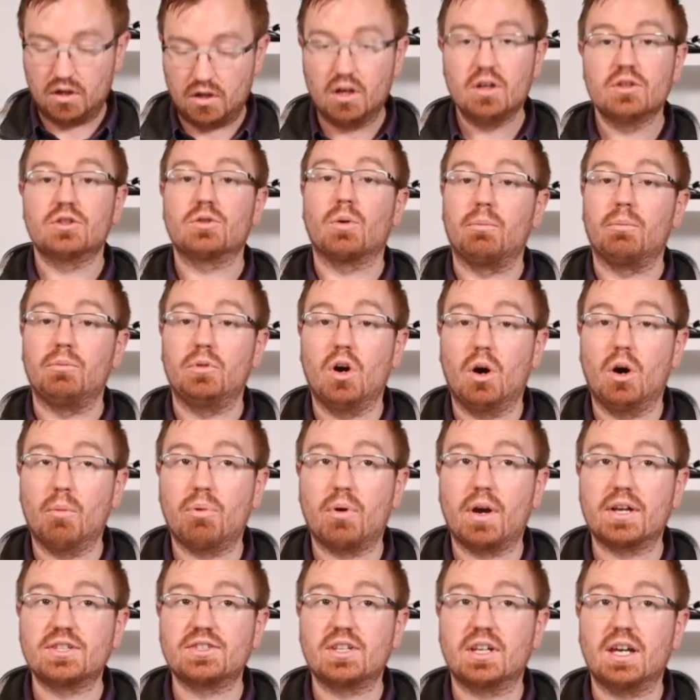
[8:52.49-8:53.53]
So I'm not
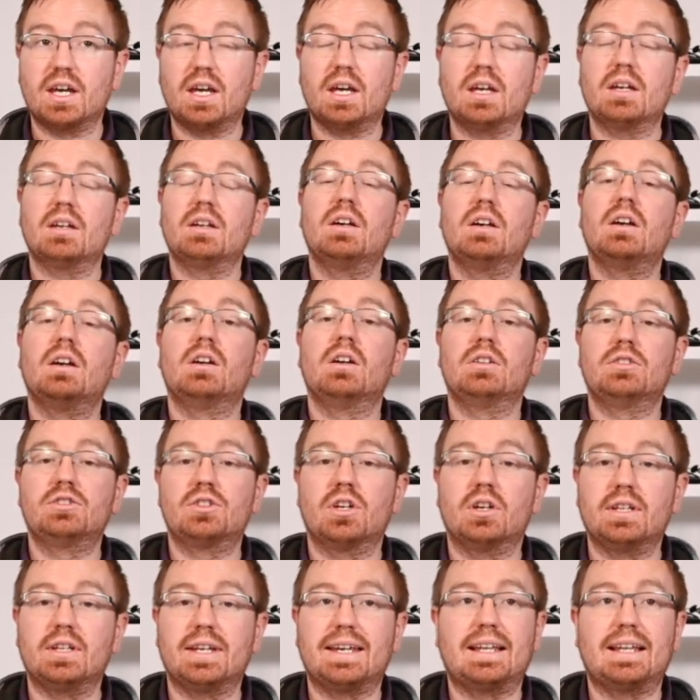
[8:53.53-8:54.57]
pressing it,
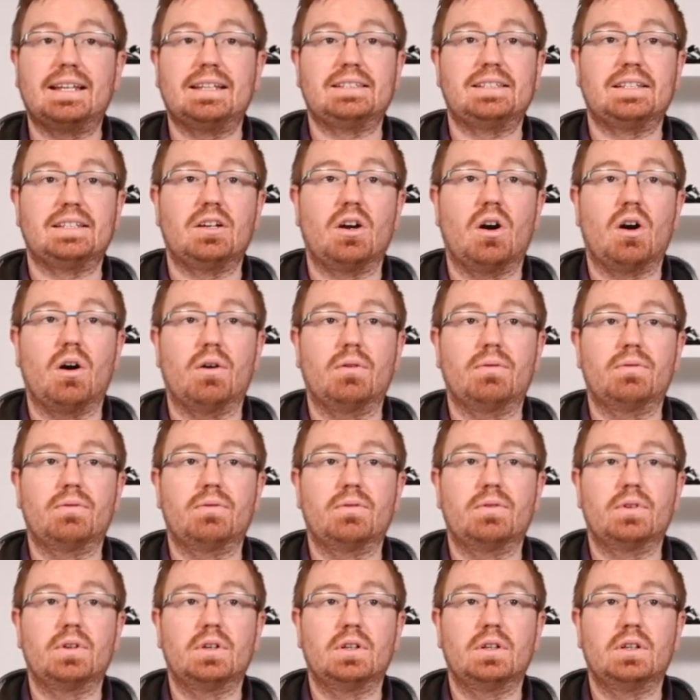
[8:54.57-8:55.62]
turn the LED off.